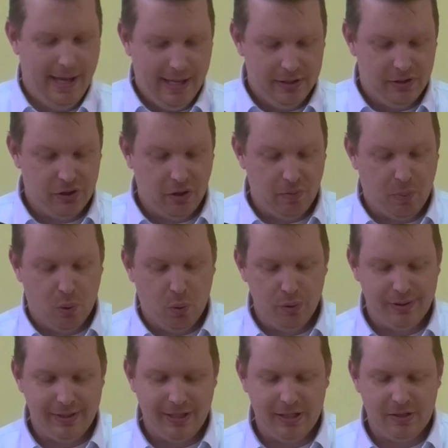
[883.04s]
And so Paul
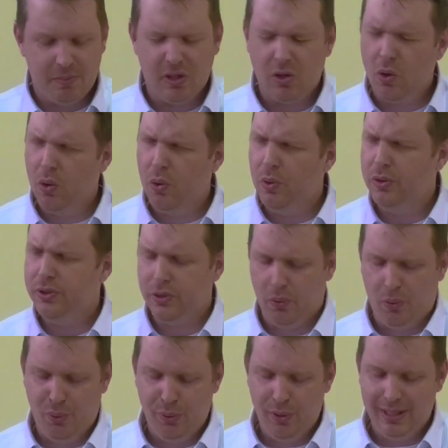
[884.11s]
says, because
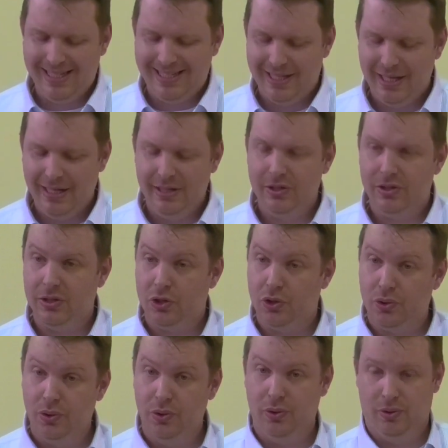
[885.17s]
all these things are
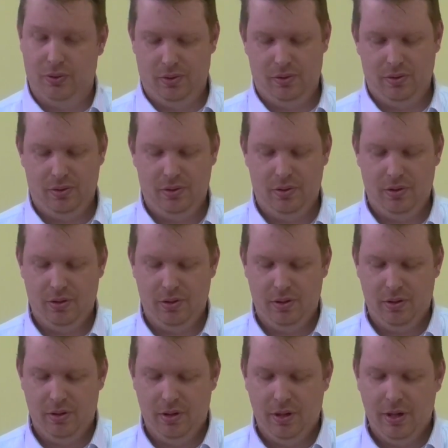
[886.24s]
true,
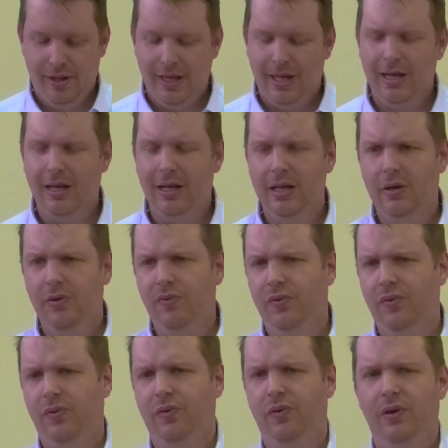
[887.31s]
then
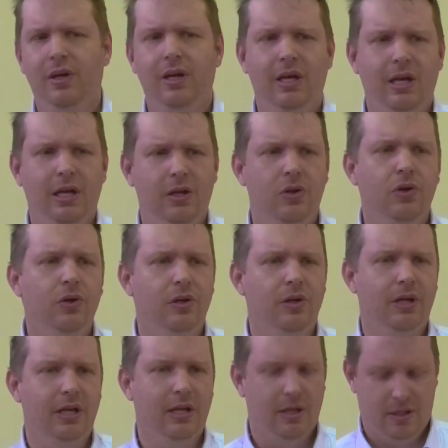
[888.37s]
live in
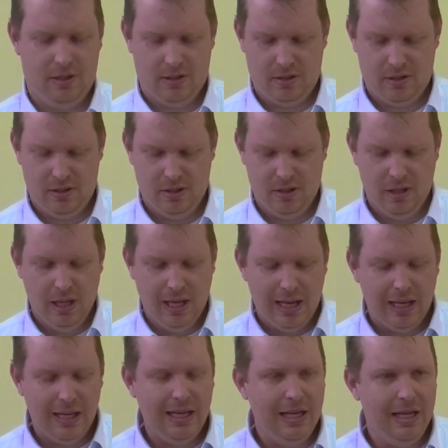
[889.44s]
unity.
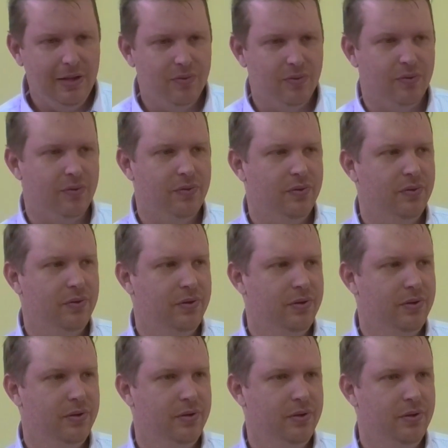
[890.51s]
Live
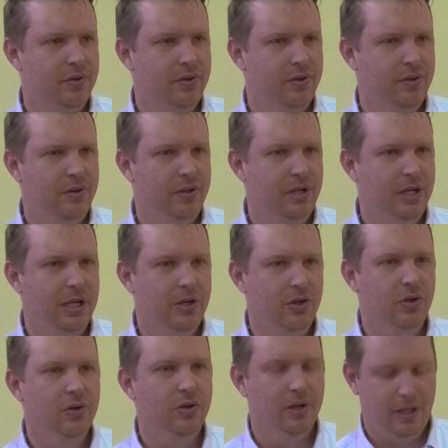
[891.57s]
in
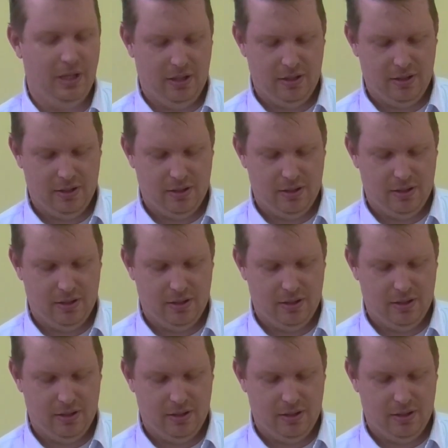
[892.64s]
unity.